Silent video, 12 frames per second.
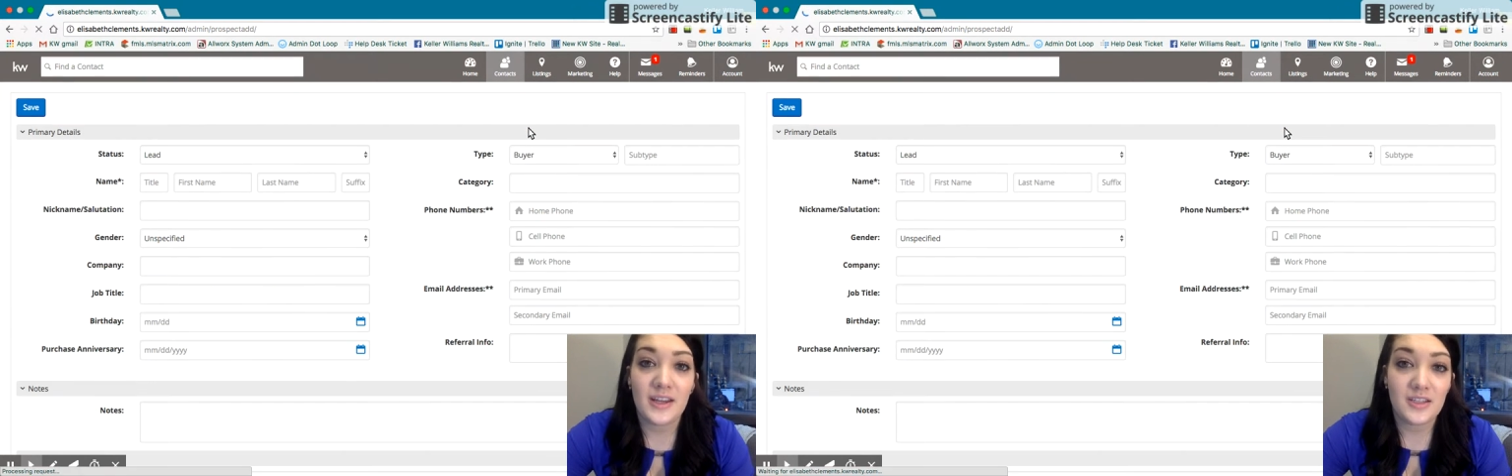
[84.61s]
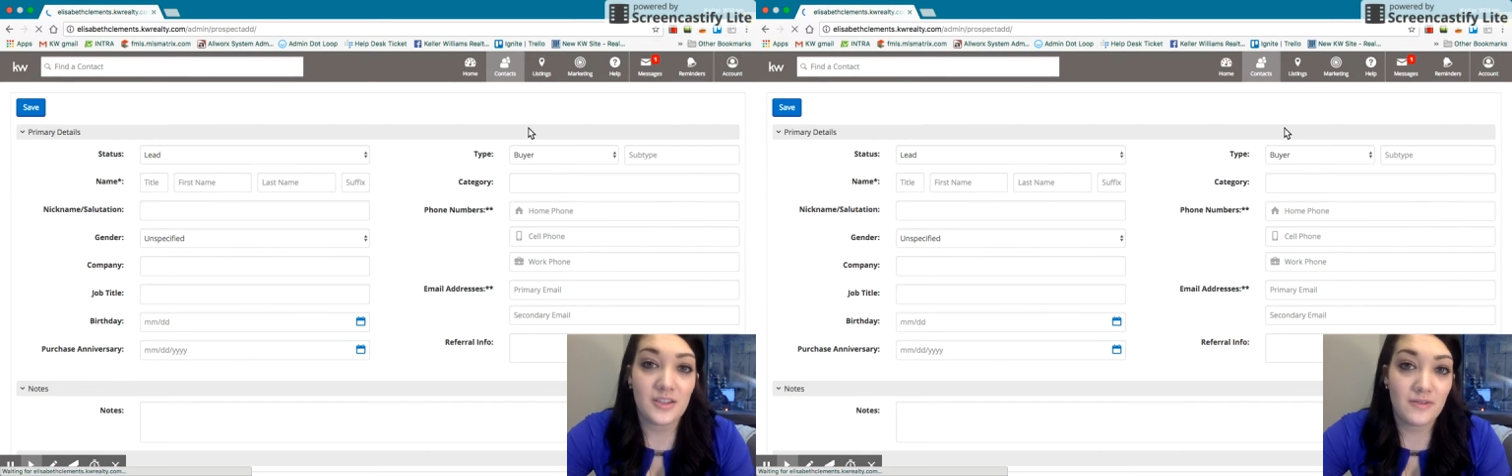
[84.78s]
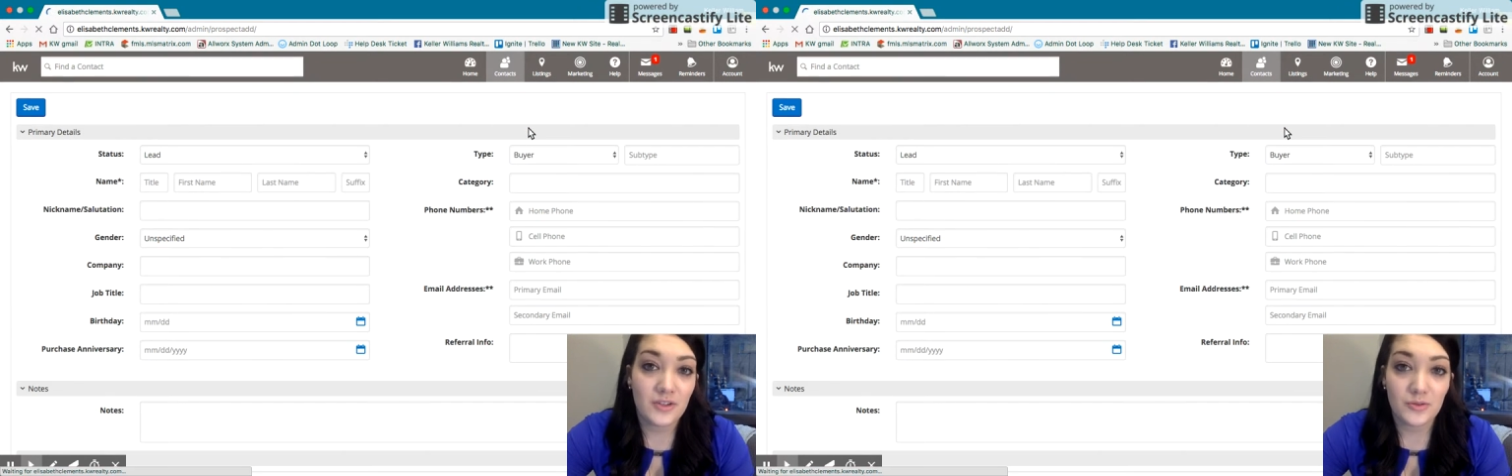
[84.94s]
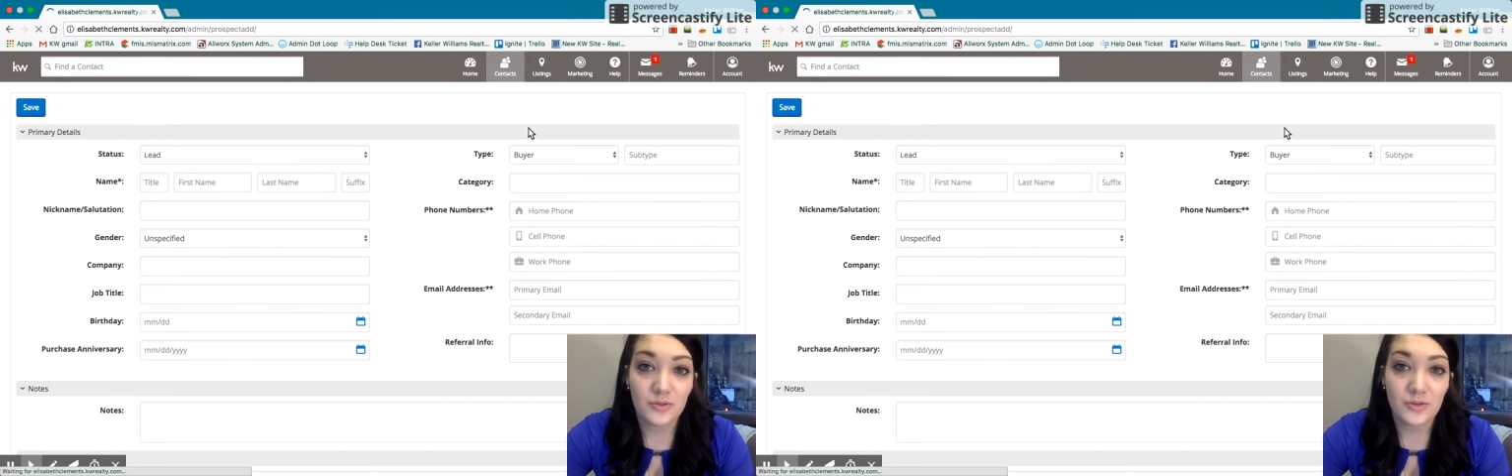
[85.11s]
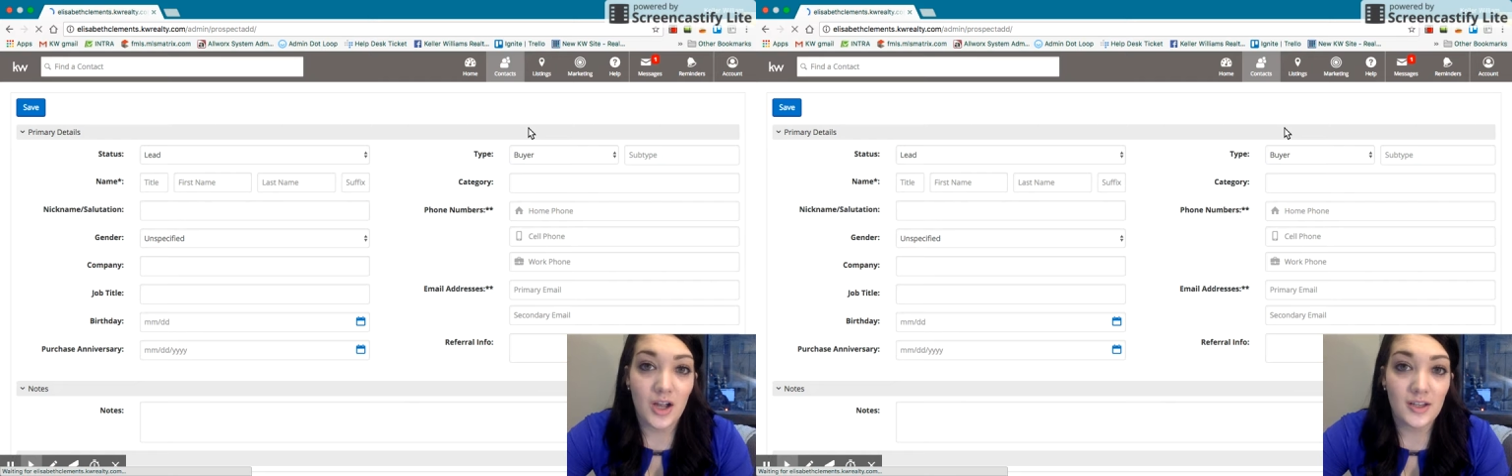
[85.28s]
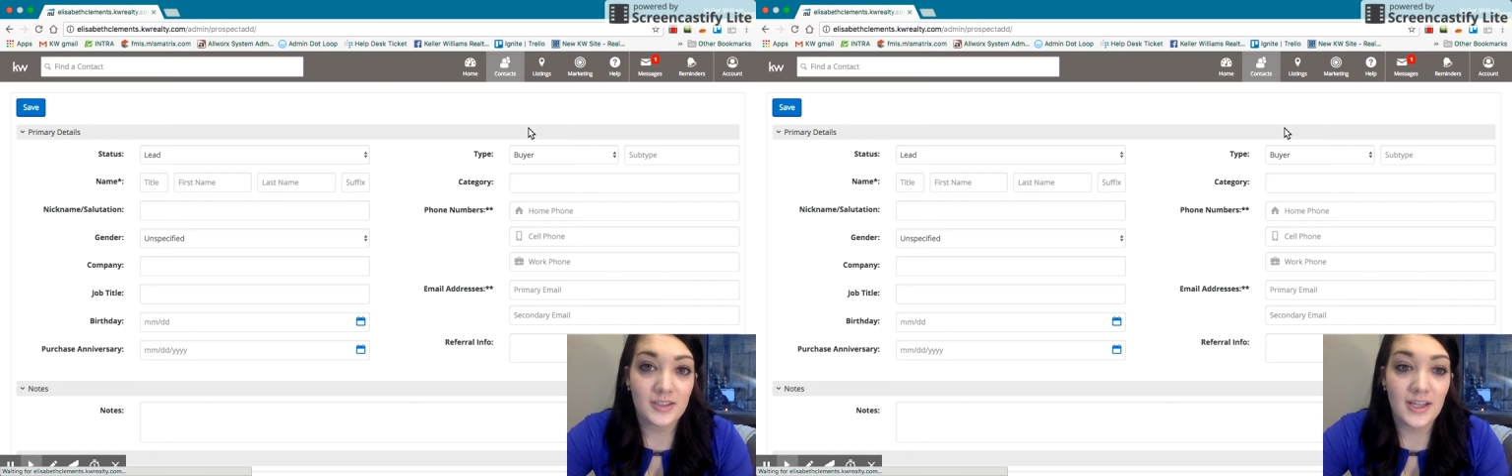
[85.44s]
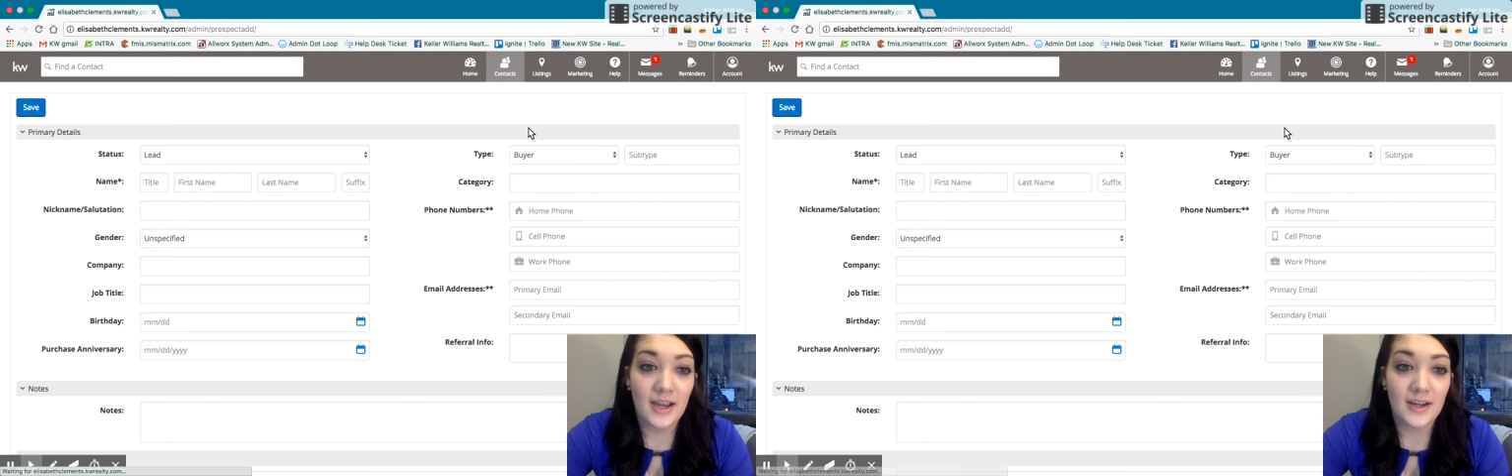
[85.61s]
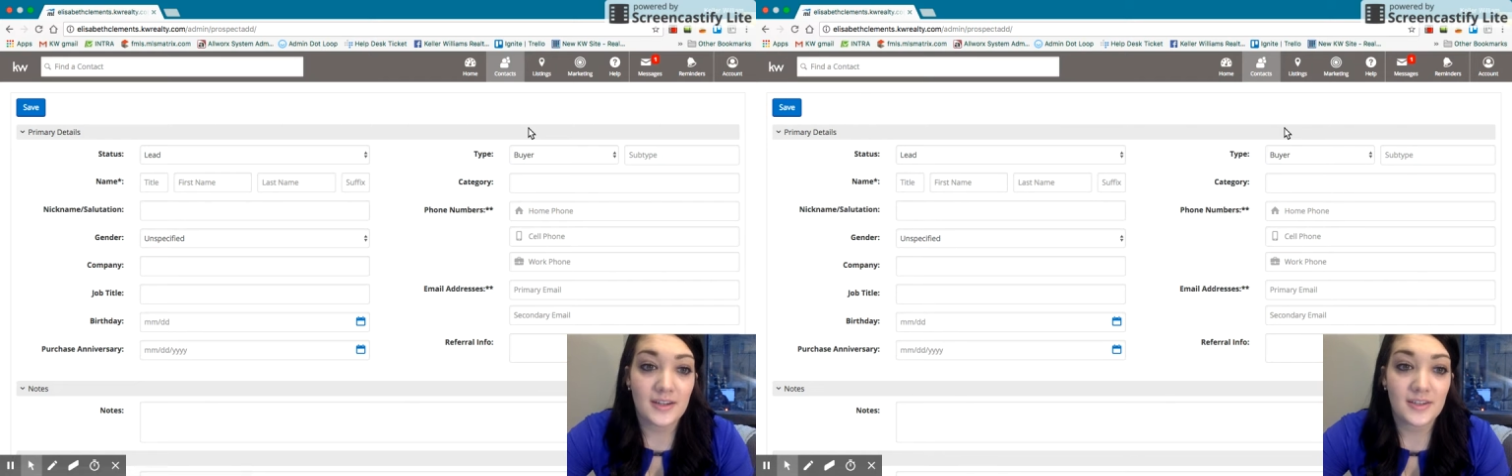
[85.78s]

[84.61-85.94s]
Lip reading: individual contact.